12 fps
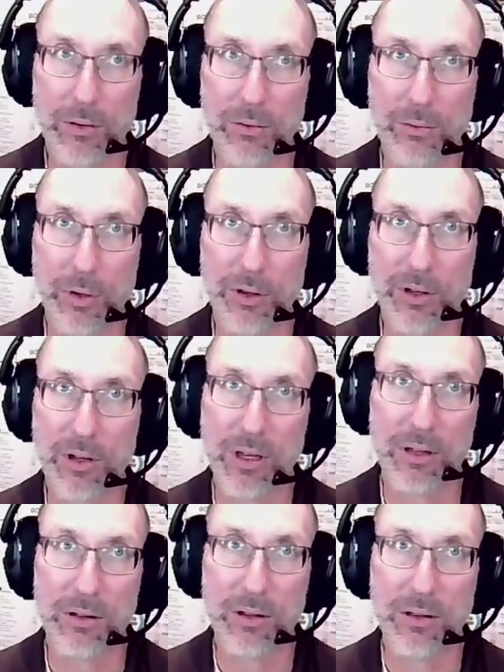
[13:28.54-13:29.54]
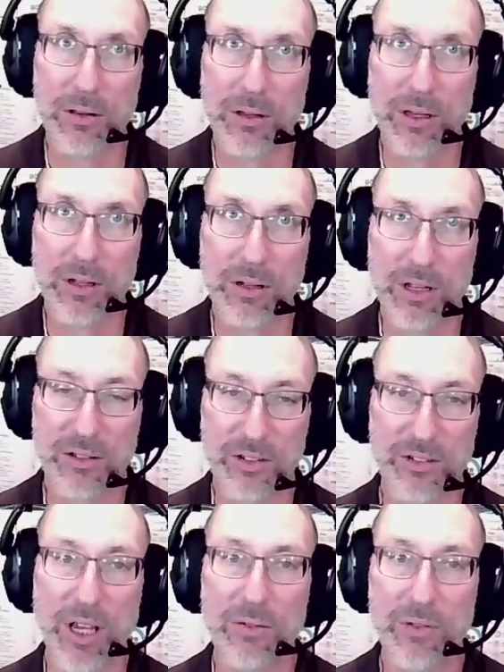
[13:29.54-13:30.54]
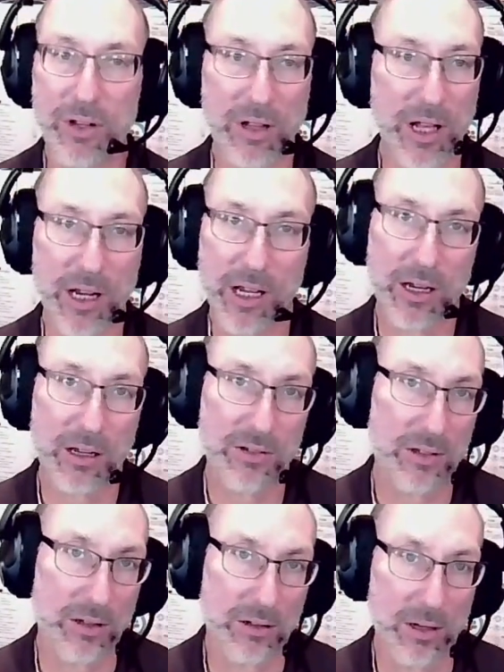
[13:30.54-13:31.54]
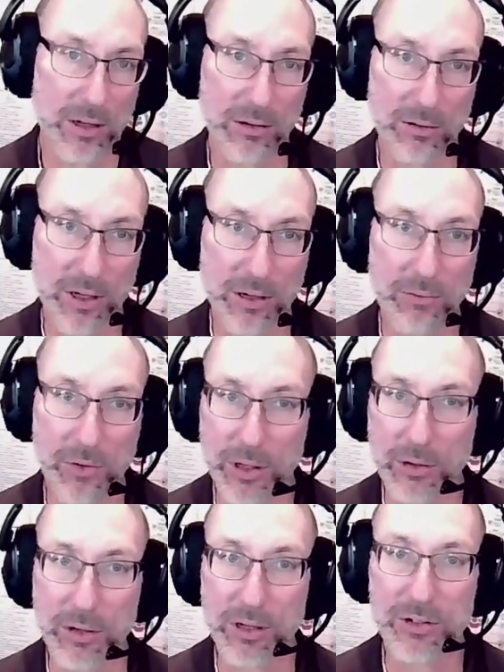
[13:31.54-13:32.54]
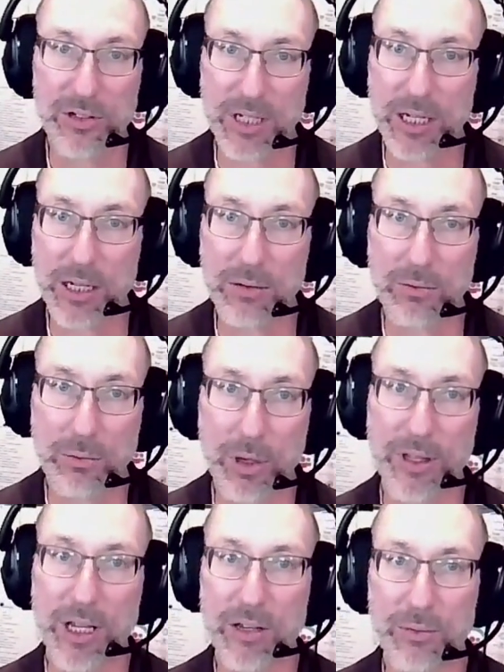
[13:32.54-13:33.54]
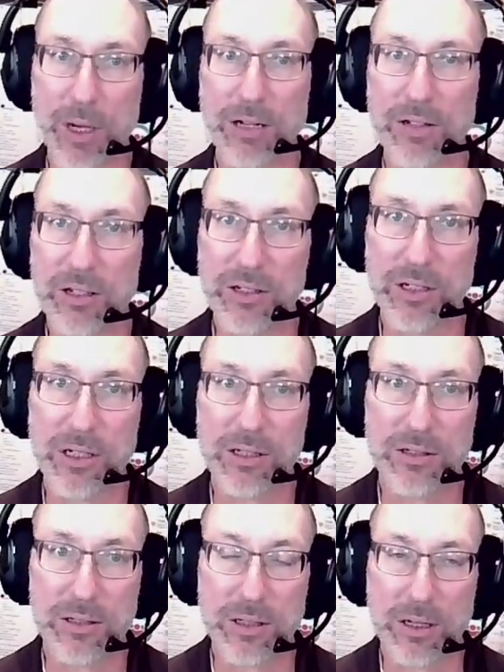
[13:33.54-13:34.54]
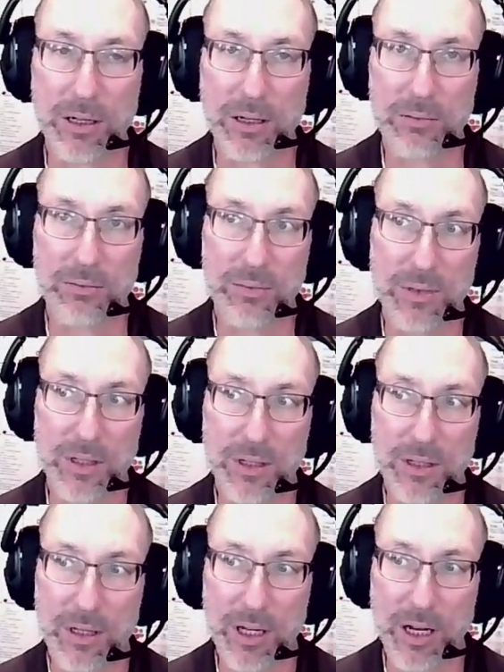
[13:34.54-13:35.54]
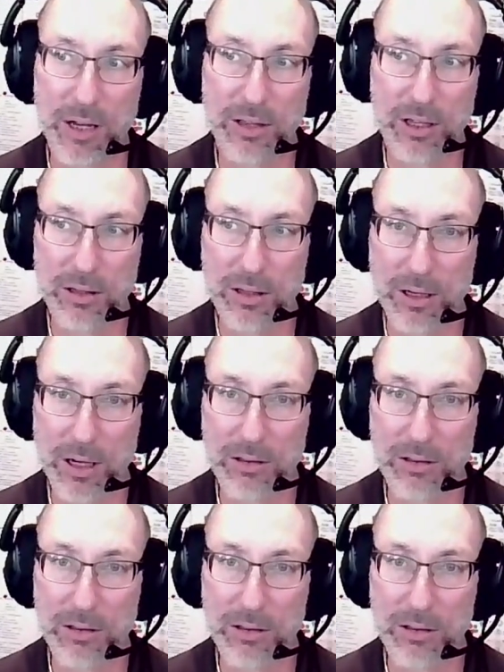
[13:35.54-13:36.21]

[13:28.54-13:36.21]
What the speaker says: really it saves a lot of headaches in the long run when you understand what the expectation is. And I think